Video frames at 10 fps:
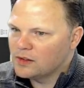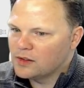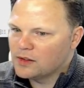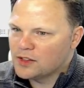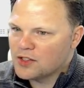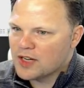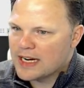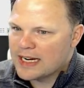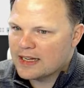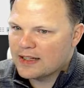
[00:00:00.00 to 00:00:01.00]
Let's
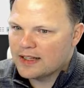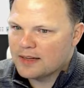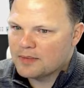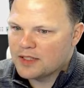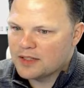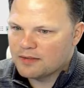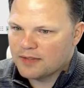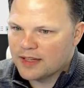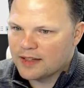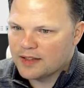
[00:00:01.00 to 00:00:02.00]
try clean up system
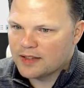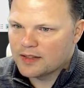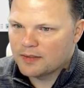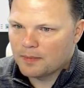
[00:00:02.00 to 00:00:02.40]
files